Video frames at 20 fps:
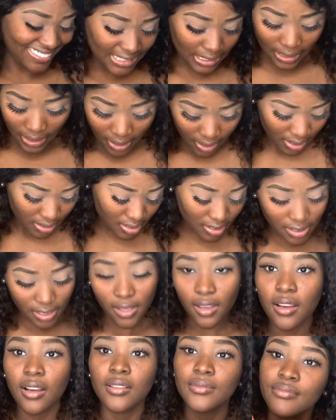still could not
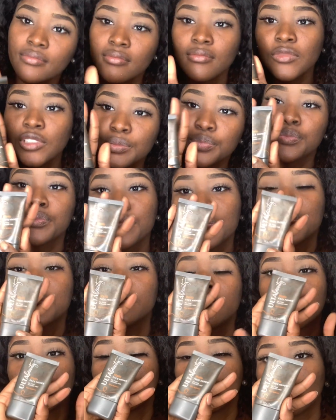do that yet. So
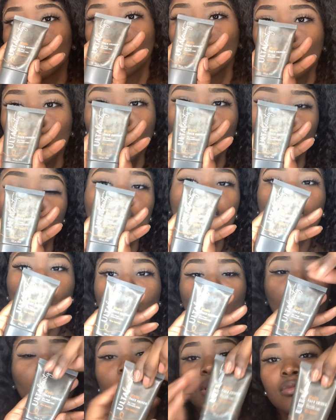I put them on off
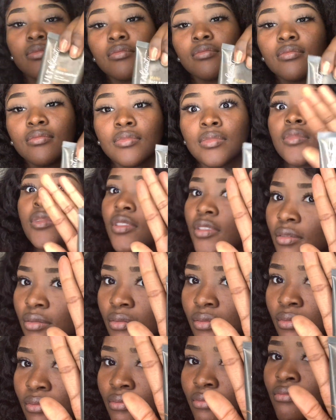camera. So now I'm going to
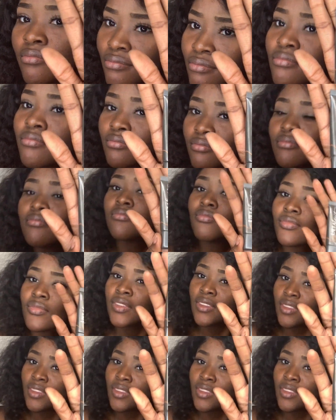just apply my face